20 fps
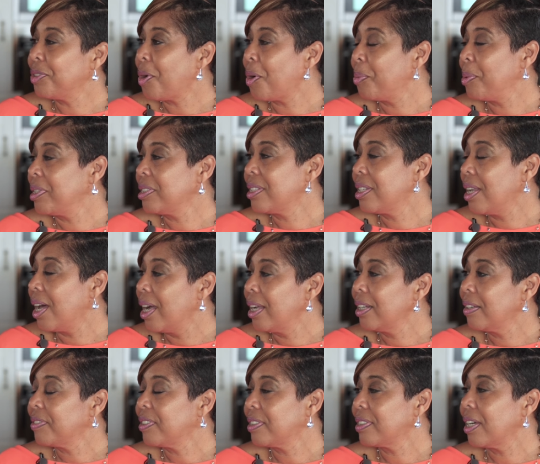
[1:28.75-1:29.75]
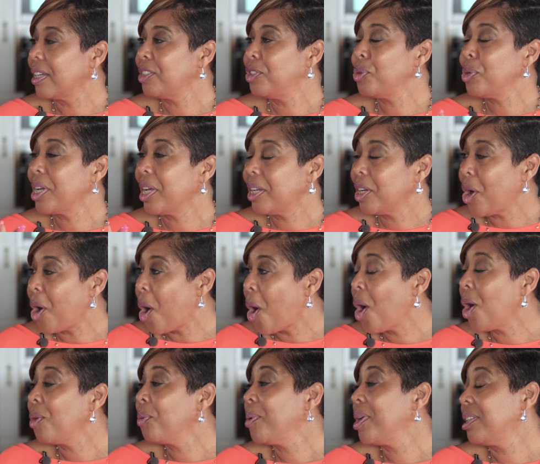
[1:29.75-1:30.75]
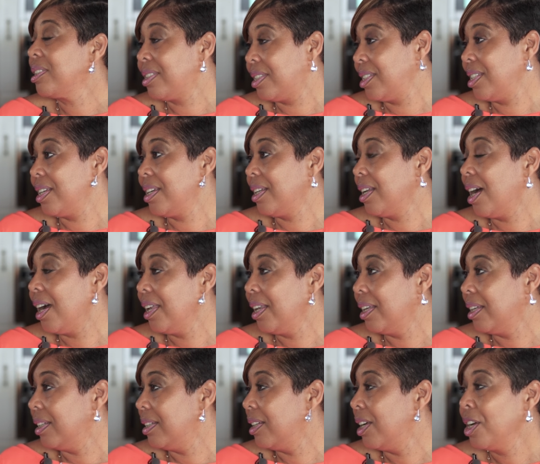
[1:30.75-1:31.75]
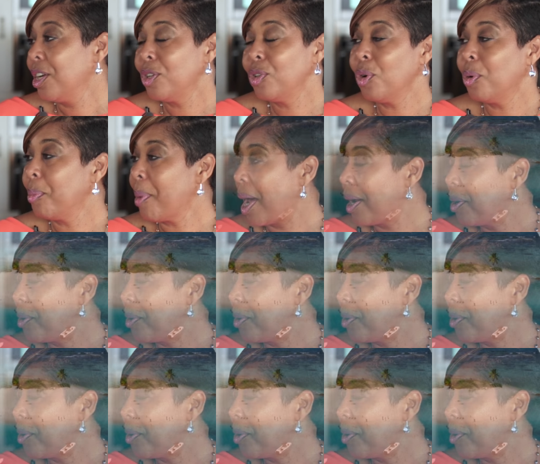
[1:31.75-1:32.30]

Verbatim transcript: There's always line of sight. You can always see an island, no